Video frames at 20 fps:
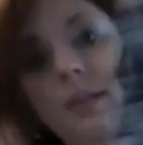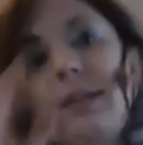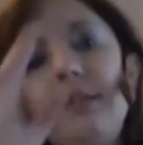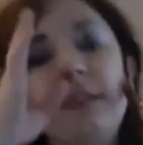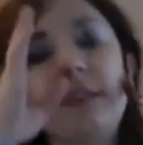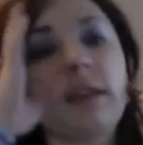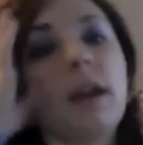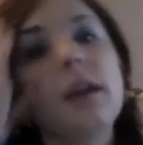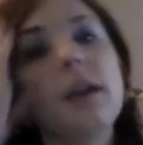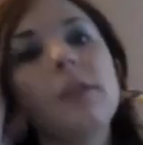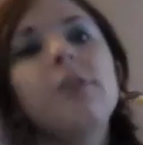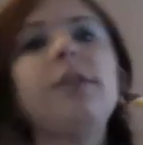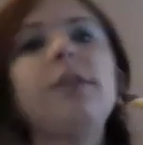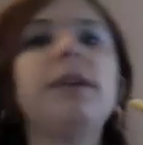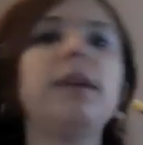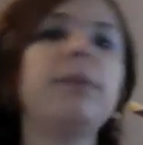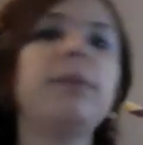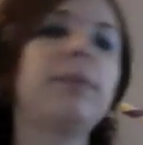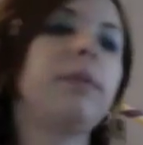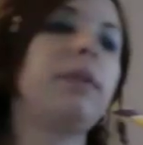Scotch
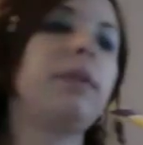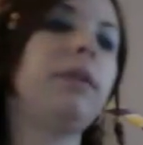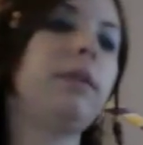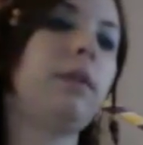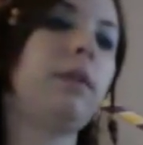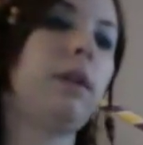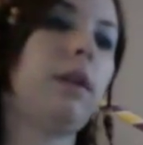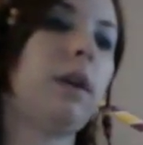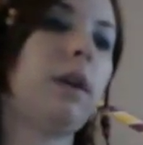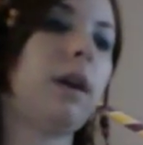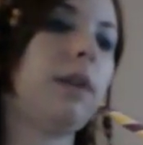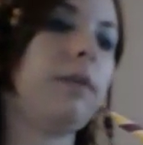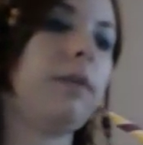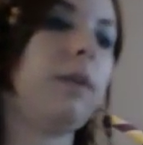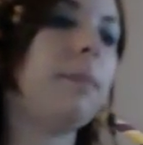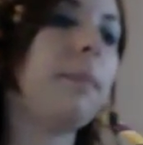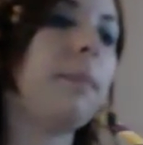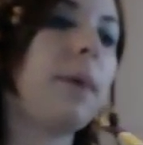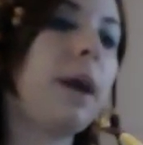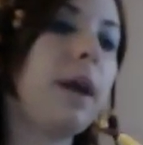tape, we're using a lot of
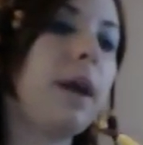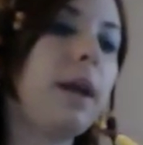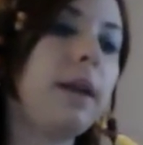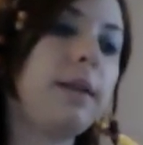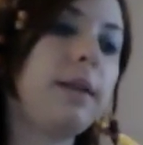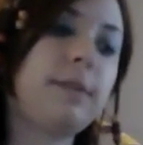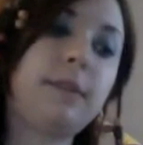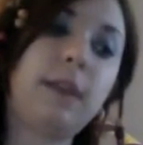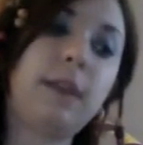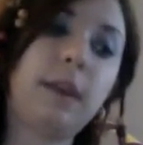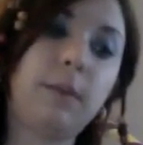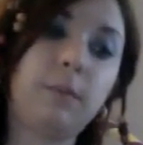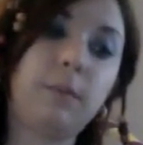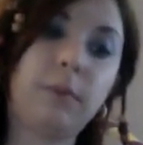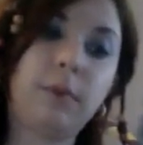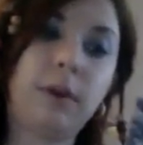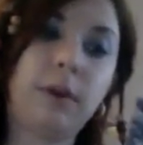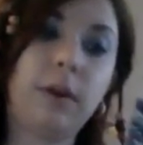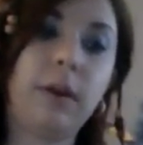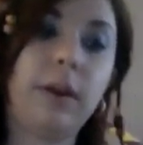it, but it's
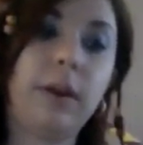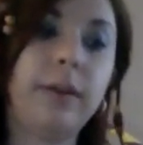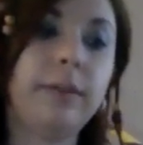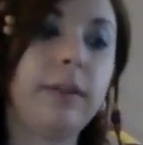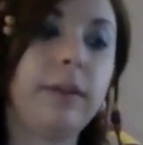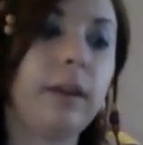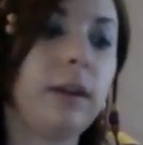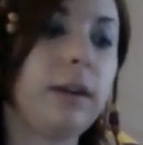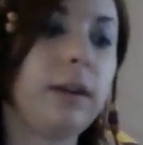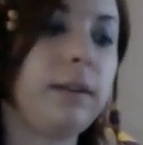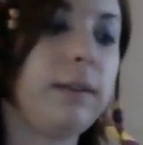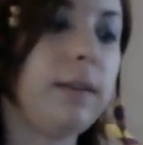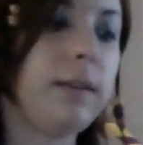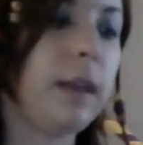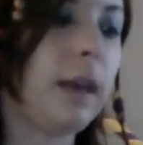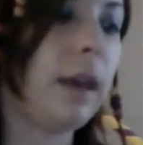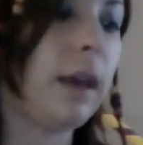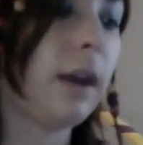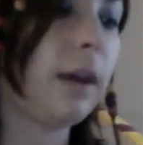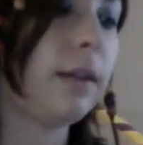temporary. It's not going to stay on